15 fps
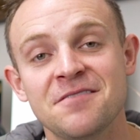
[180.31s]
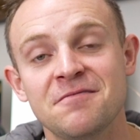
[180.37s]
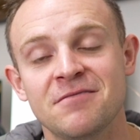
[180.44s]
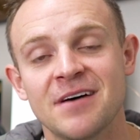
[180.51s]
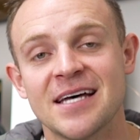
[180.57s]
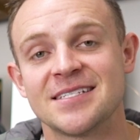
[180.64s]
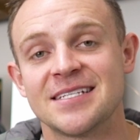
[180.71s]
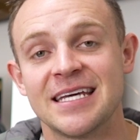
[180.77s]

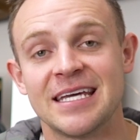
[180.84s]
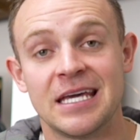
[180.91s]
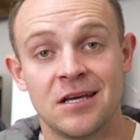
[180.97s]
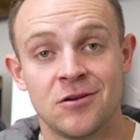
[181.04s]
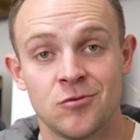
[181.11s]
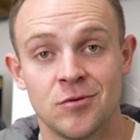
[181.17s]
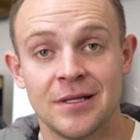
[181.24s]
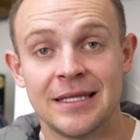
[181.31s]
investing
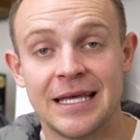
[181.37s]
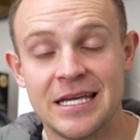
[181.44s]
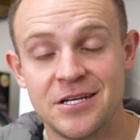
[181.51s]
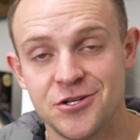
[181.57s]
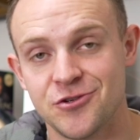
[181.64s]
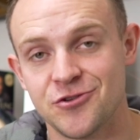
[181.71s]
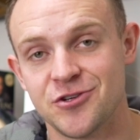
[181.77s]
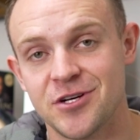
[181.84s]
in
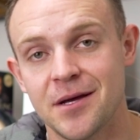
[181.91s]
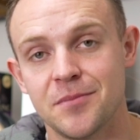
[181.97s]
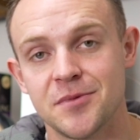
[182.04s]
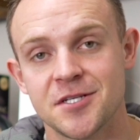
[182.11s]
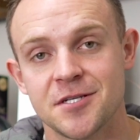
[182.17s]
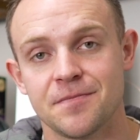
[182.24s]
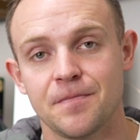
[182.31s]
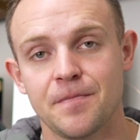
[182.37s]

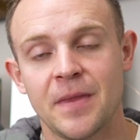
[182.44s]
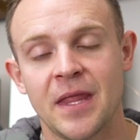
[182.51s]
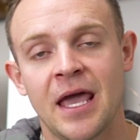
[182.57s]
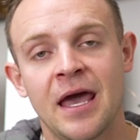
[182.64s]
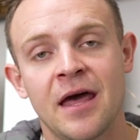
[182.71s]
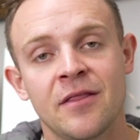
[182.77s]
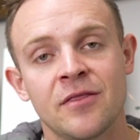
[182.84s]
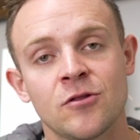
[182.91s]
relationships.
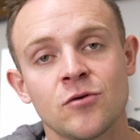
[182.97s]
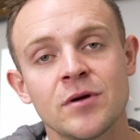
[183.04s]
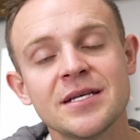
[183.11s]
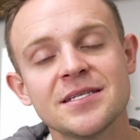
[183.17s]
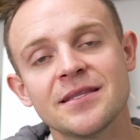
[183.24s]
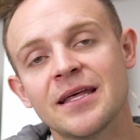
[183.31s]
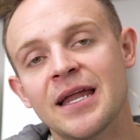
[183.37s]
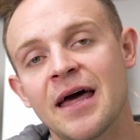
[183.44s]
And the
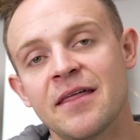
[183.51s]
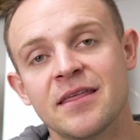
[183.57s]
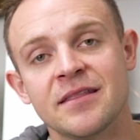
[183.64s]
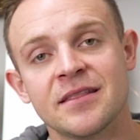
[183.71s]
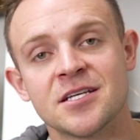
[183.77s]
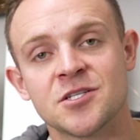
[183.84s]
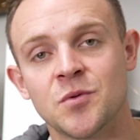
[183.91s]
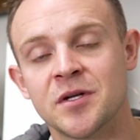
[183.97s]
reason that I
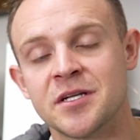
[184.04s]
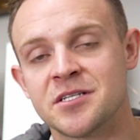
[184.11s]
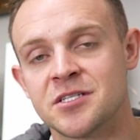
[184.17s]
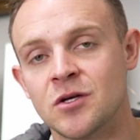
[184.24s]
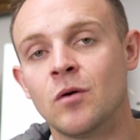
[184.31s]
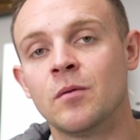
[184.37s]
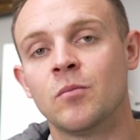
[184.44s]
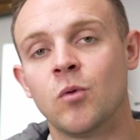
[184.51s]
think this one is
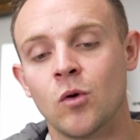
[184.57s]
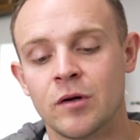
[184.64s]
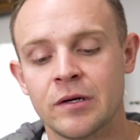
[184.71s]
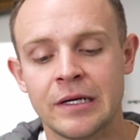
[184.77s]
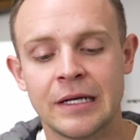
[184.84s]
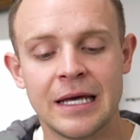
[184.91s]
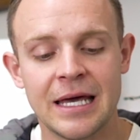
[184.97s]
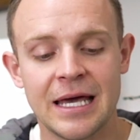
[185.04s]
so
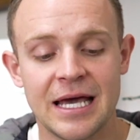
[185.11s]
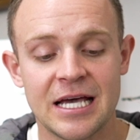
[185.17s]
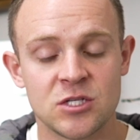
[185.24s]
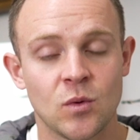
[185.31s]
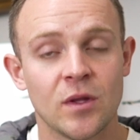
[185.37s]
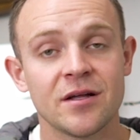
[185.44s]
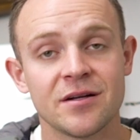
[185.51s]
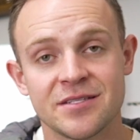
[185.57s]
important
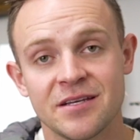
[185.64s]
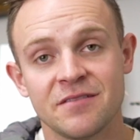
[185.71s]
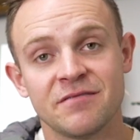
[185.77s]
is whether it's